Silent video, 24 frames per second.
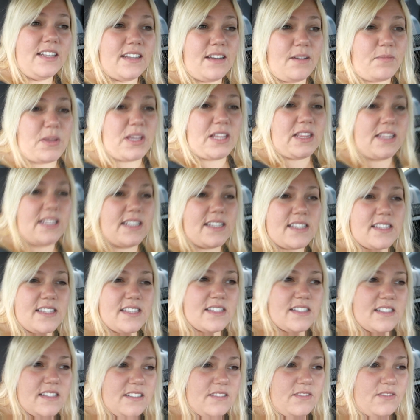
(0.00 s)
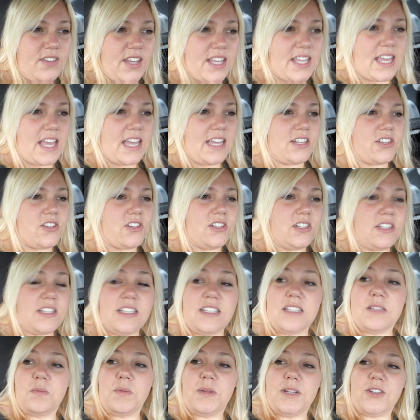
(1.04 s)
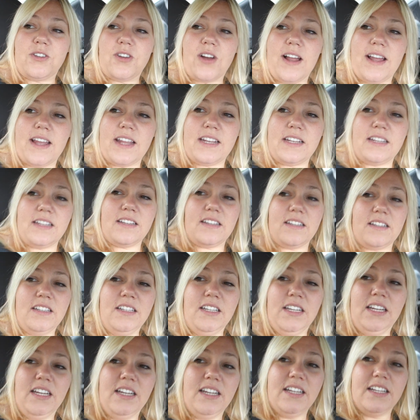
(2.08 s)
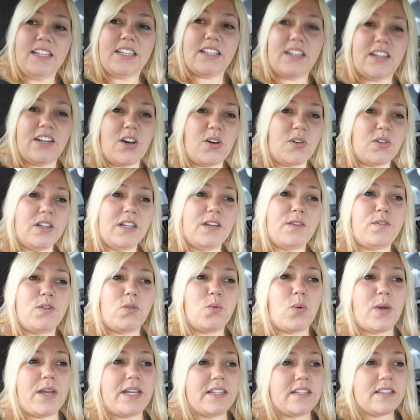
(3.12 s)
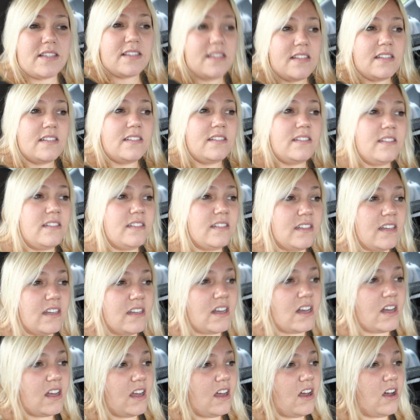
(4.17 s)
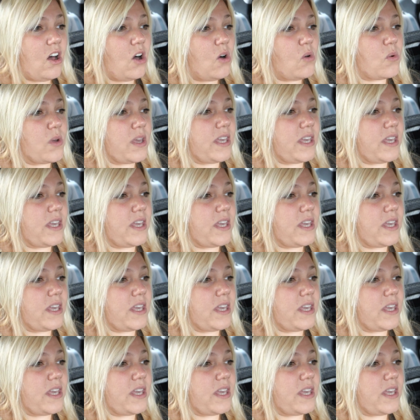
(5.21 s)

I mean, this vacation, he's been trying to, you know, lift weights all